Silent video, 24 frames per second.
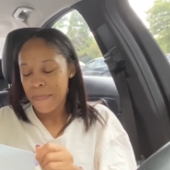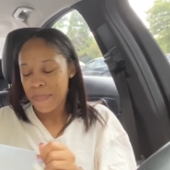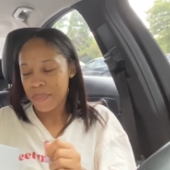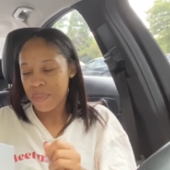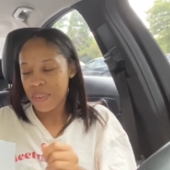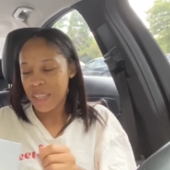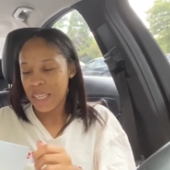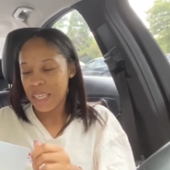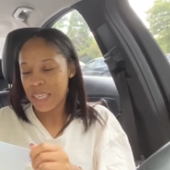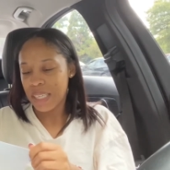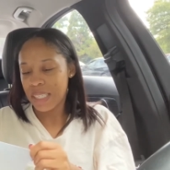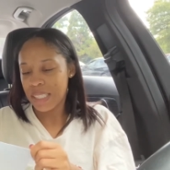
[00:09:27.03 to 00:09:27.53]

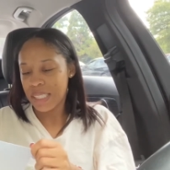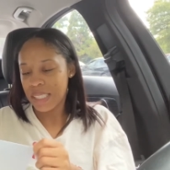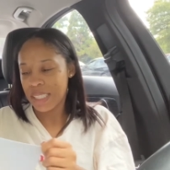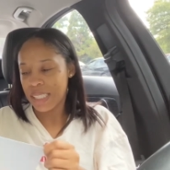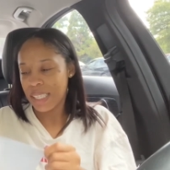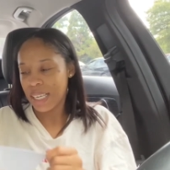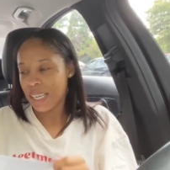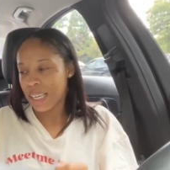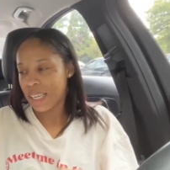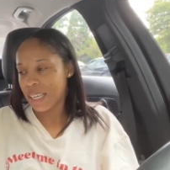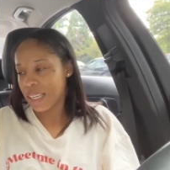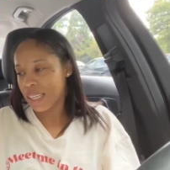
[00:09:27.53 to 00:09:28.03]
And it
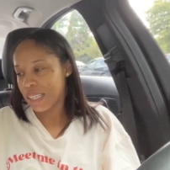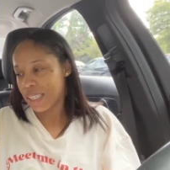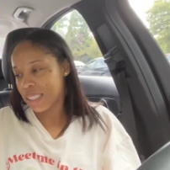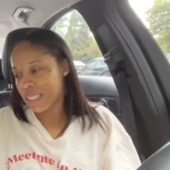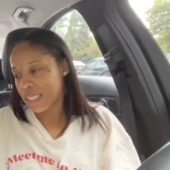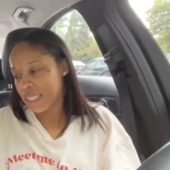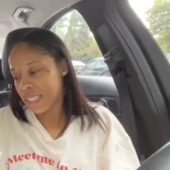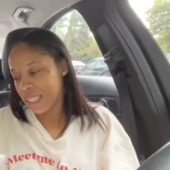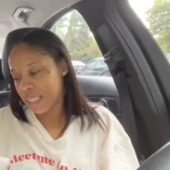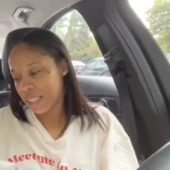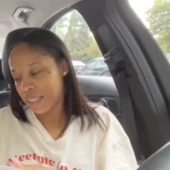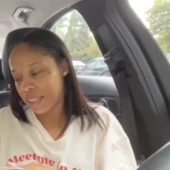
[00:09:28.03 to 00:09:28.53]

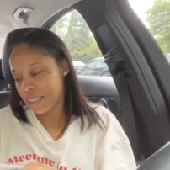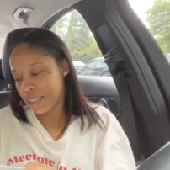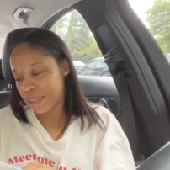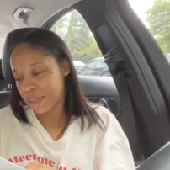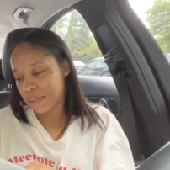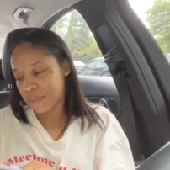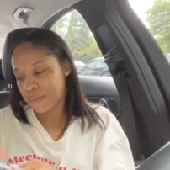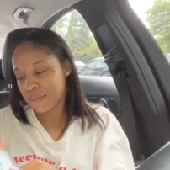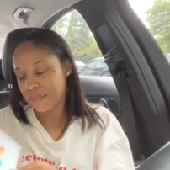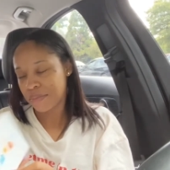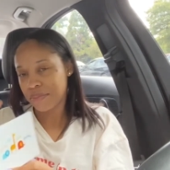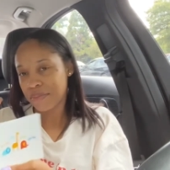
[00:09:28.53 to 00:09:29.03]
says,
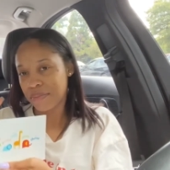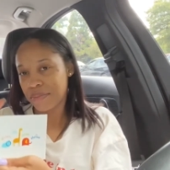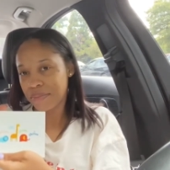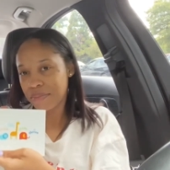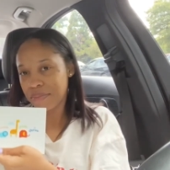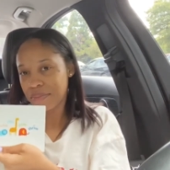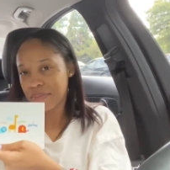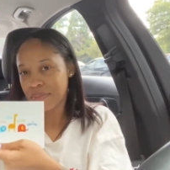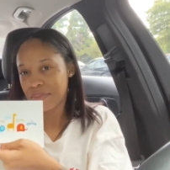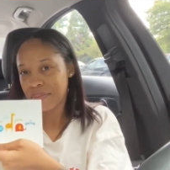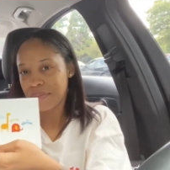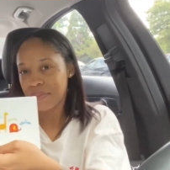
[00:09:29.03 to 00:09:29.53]

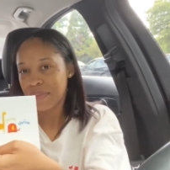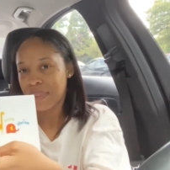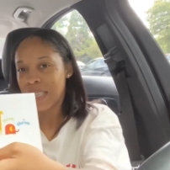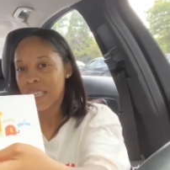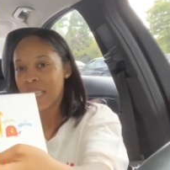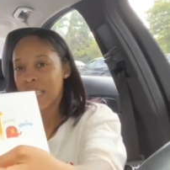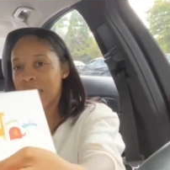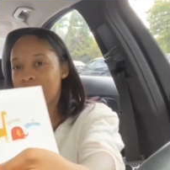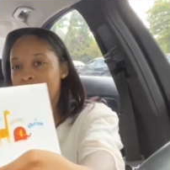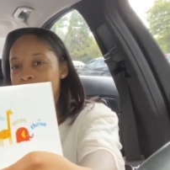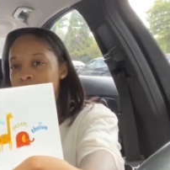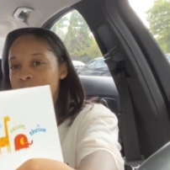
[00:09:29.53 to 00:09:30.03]

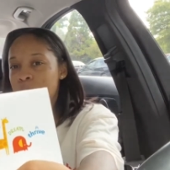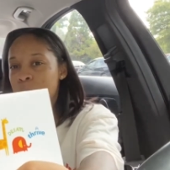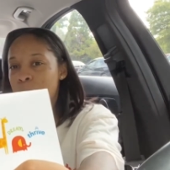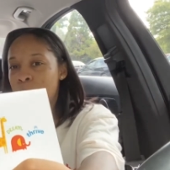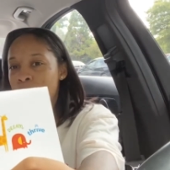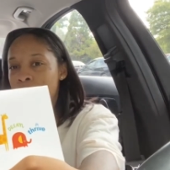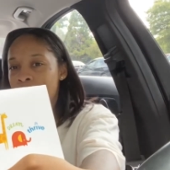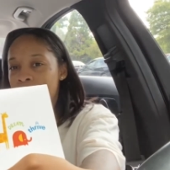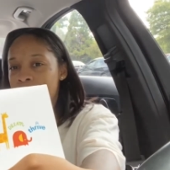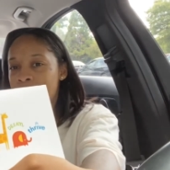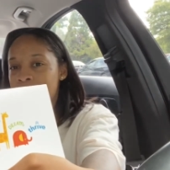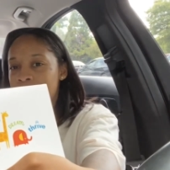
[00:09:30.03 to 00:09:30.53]
this
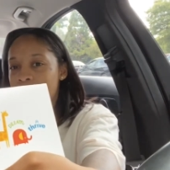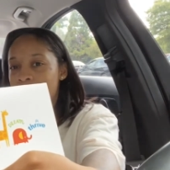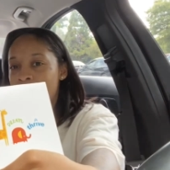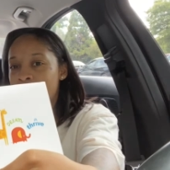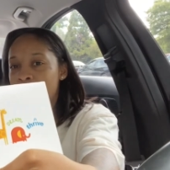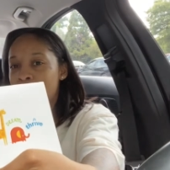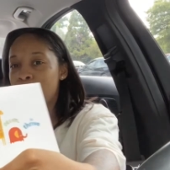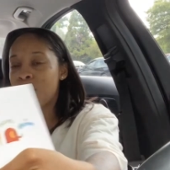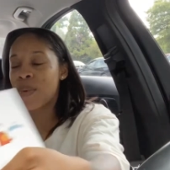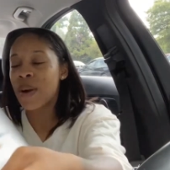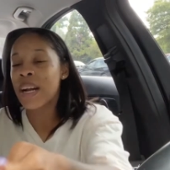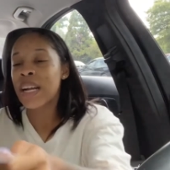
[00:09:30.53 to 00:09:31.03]
print is
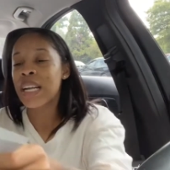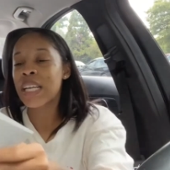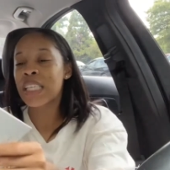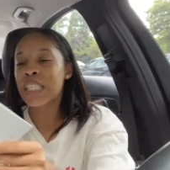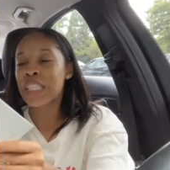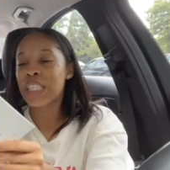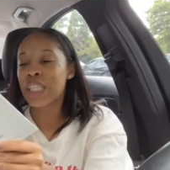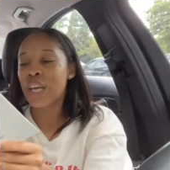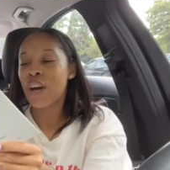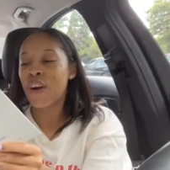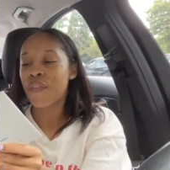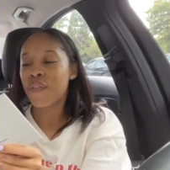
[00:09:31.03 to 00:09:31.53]
everywhere. And it's
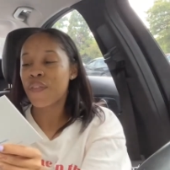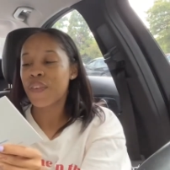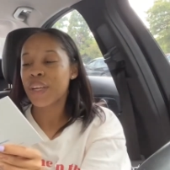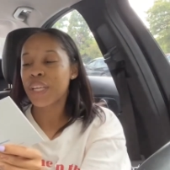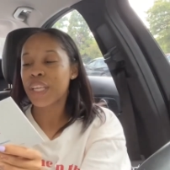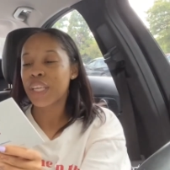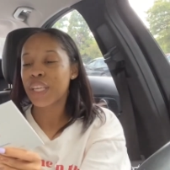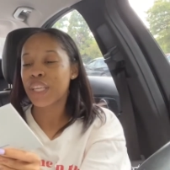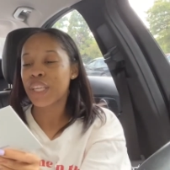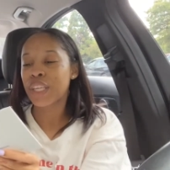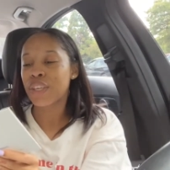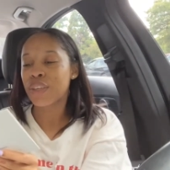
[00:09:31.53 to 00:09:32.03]
so
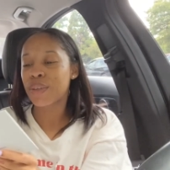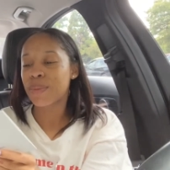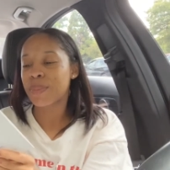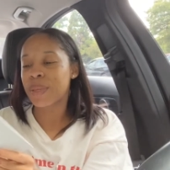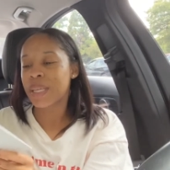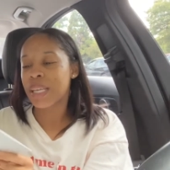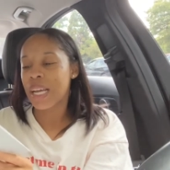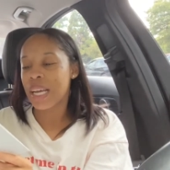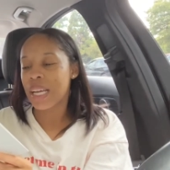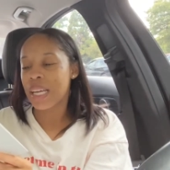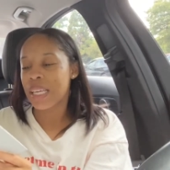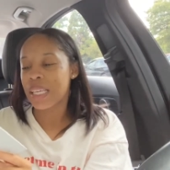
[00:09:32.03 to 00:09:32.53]
freaking cute
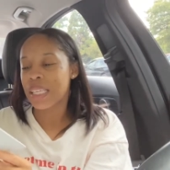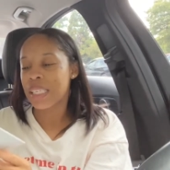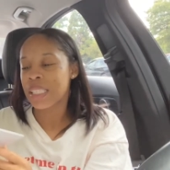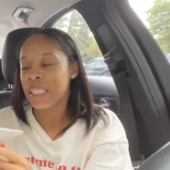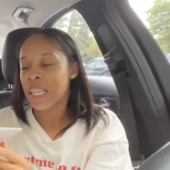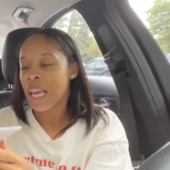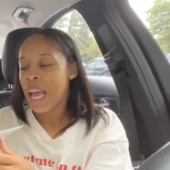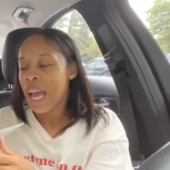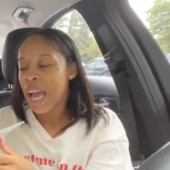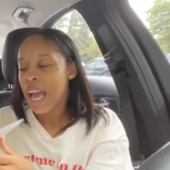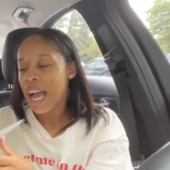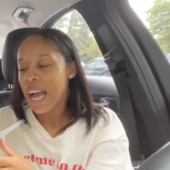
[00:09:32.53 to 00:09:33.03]
because
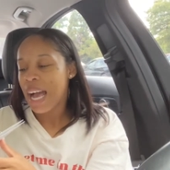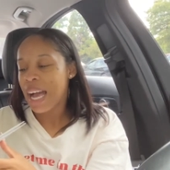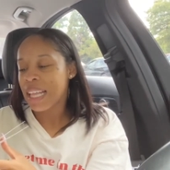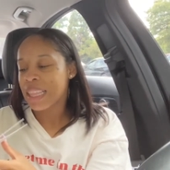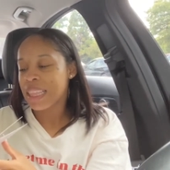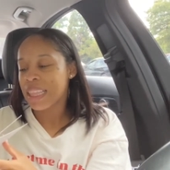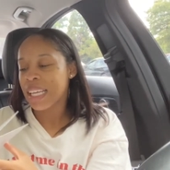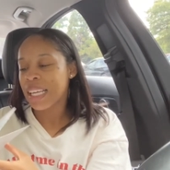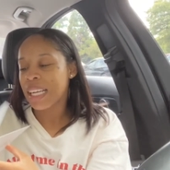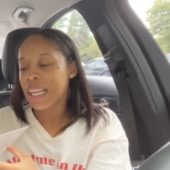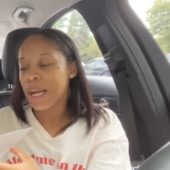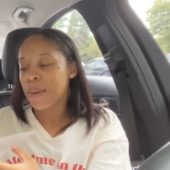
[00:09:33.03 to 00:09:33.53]
I
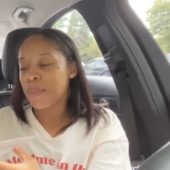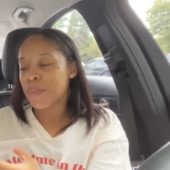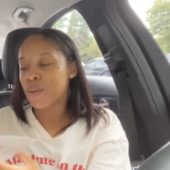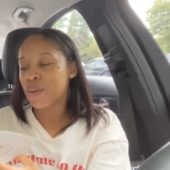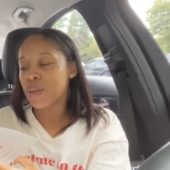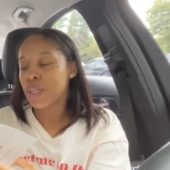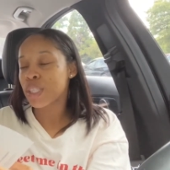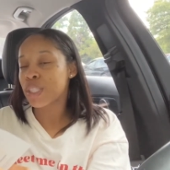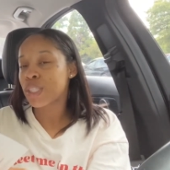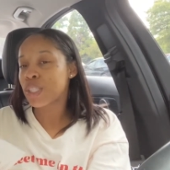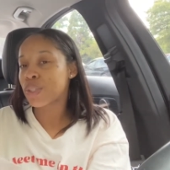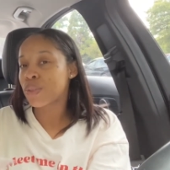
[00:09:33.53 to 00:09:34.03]
think I'm going
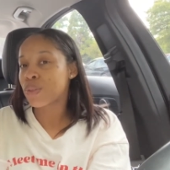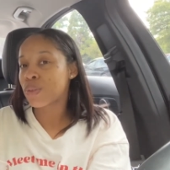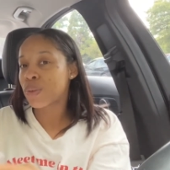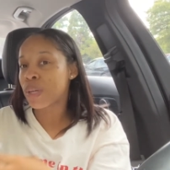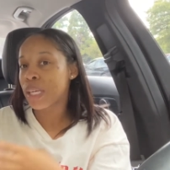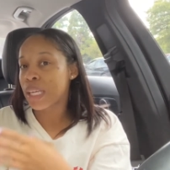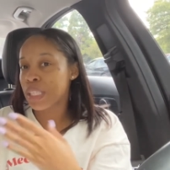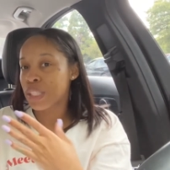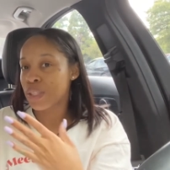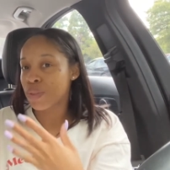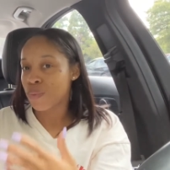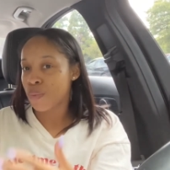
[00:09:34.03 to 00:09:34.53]
to do
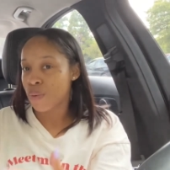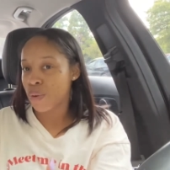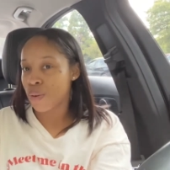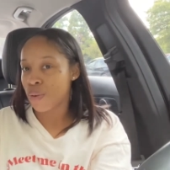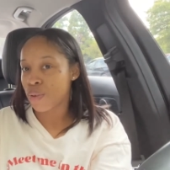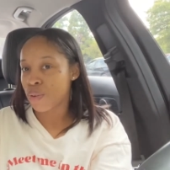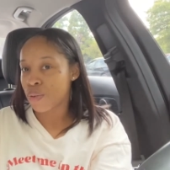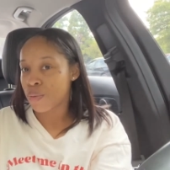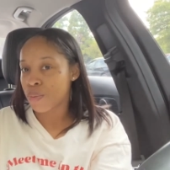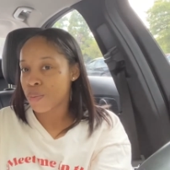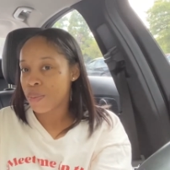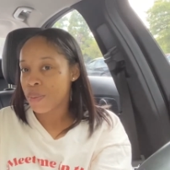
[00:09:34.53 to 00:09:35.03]
his
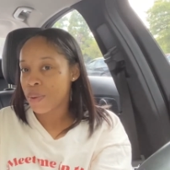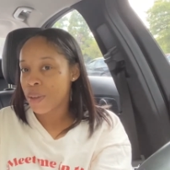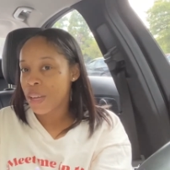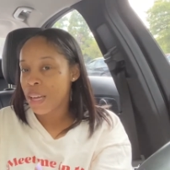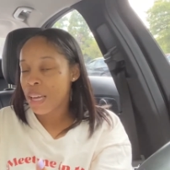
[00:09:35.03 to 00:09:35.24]
room,